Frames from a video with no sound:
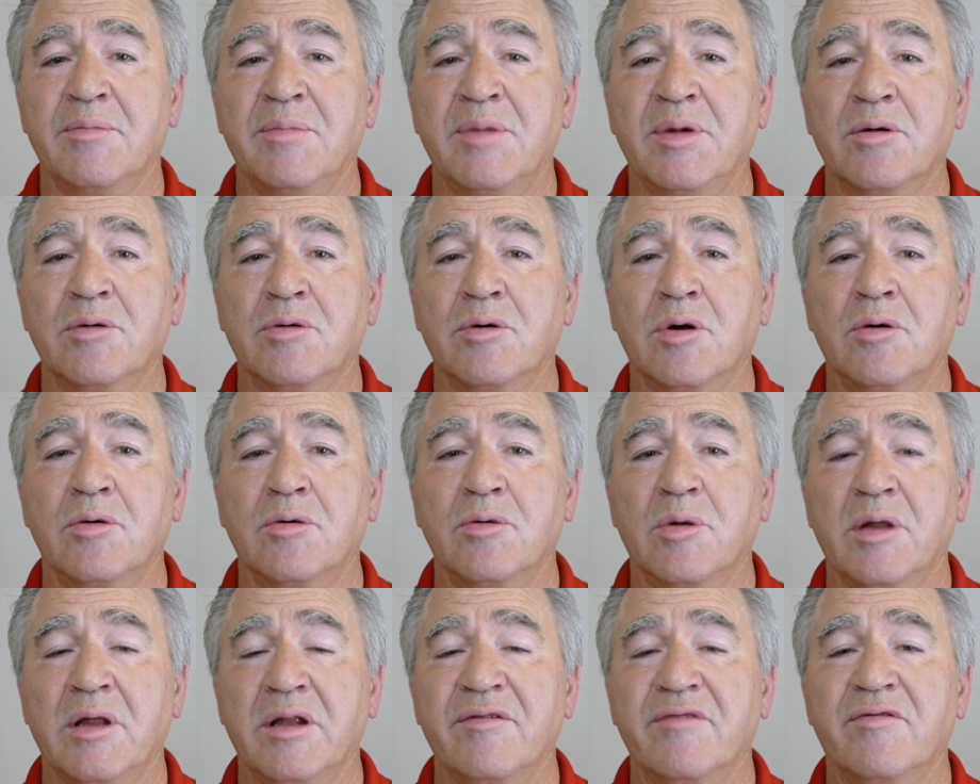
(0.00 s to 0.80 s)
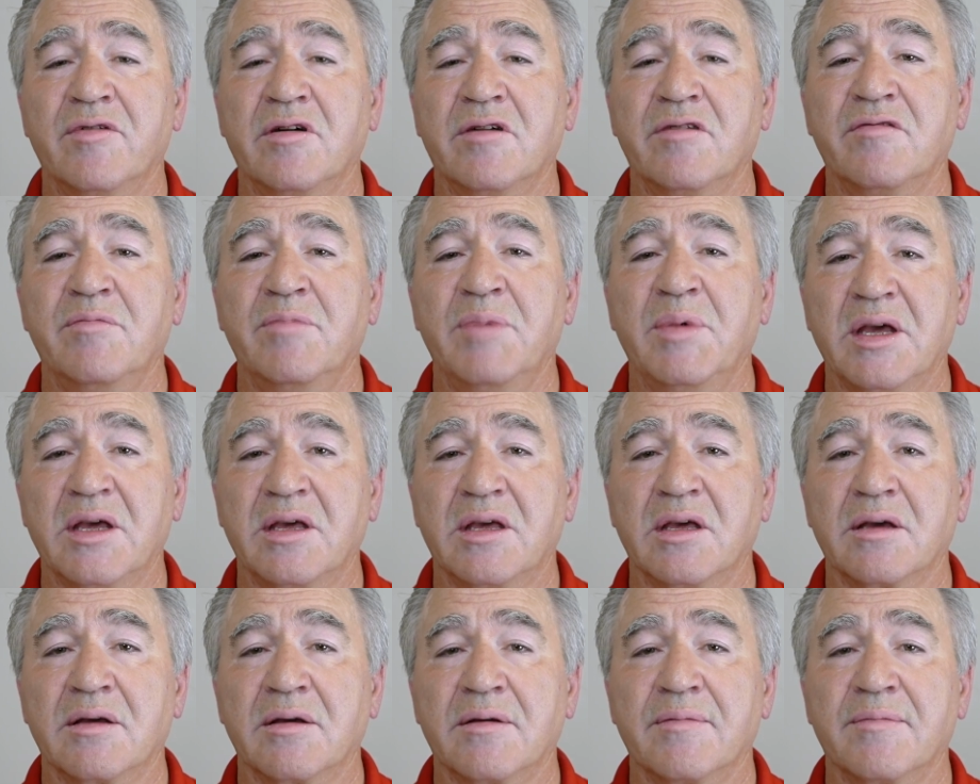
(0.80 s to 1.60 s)
B-roll will involve
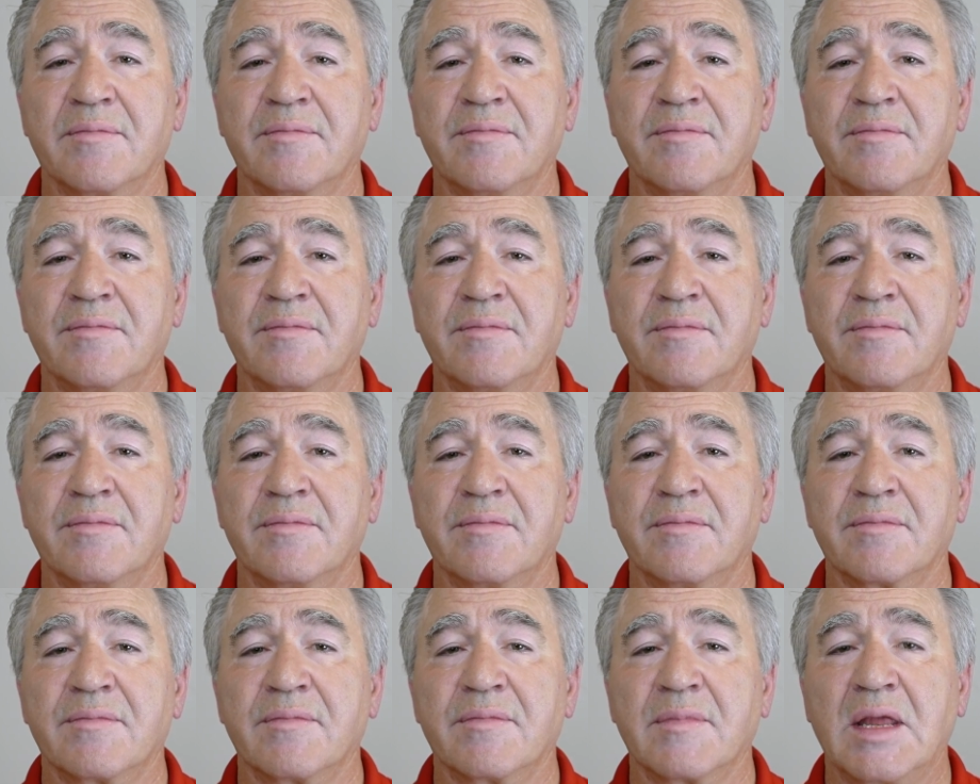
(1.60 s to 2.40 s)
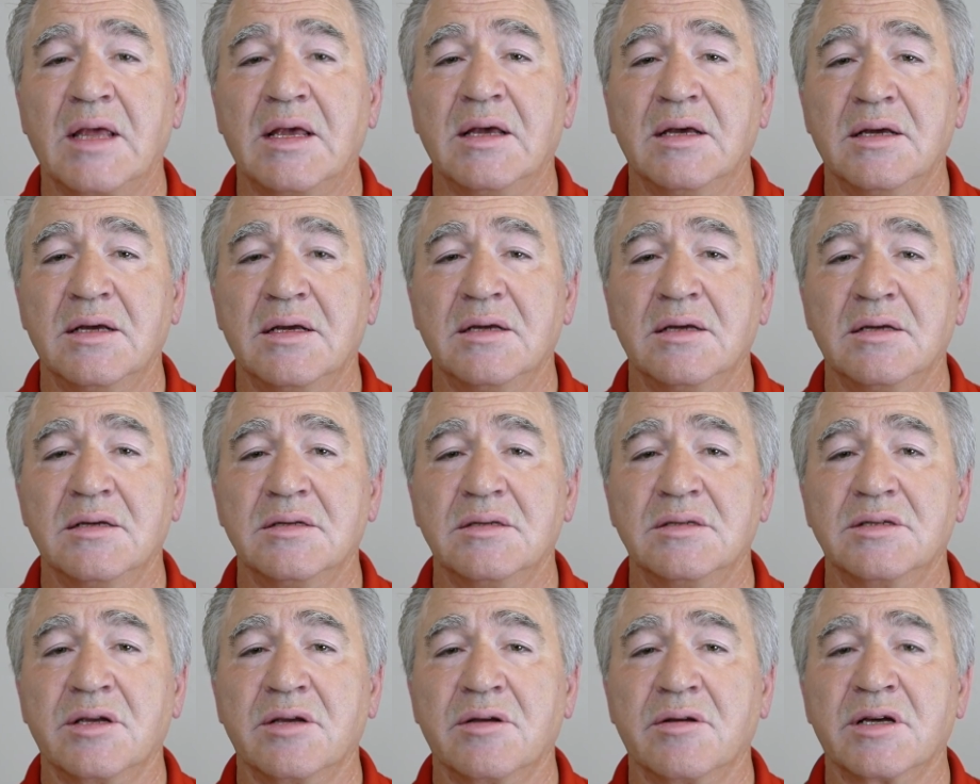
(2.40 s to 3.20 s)
baking.
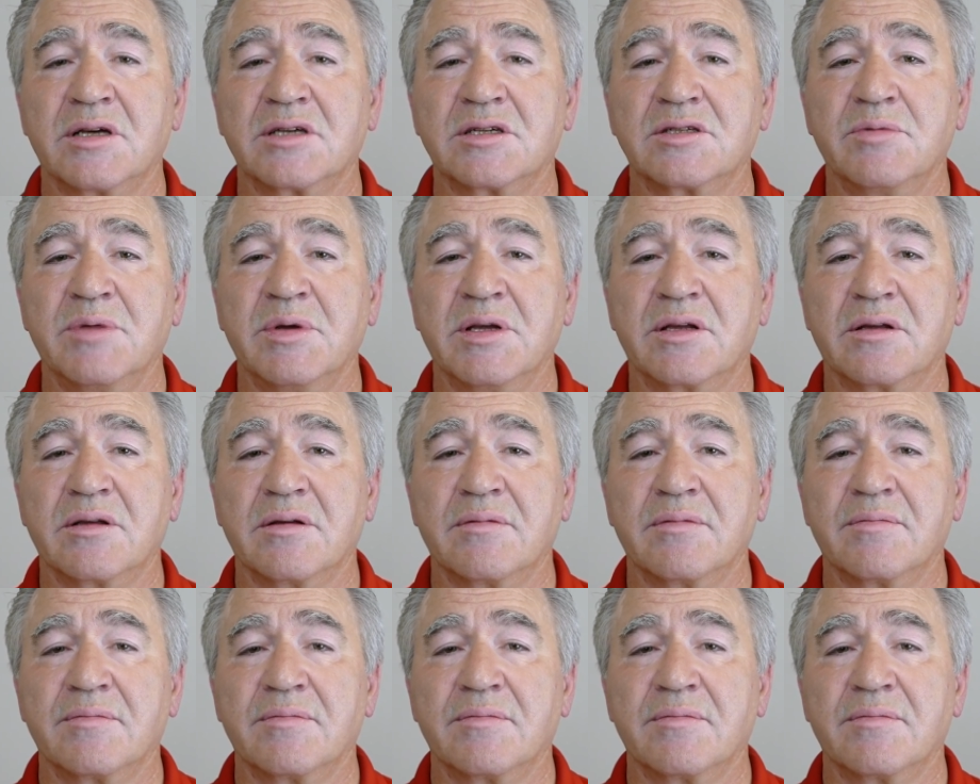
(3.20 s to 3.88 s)
See you next week.